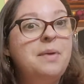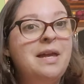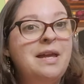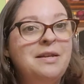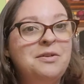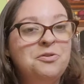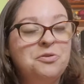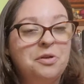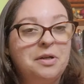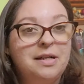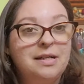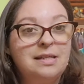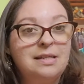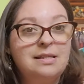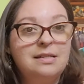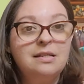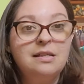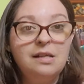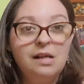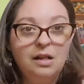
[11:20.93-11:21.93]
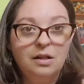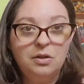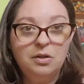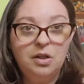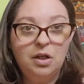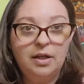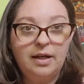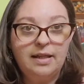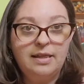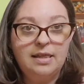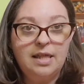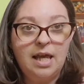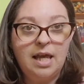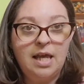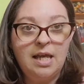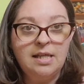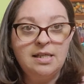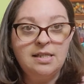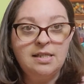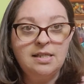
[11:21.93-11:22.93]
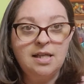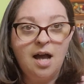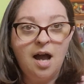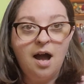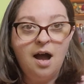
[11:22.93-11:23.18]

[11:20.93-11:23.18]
Pinterest. Look at these.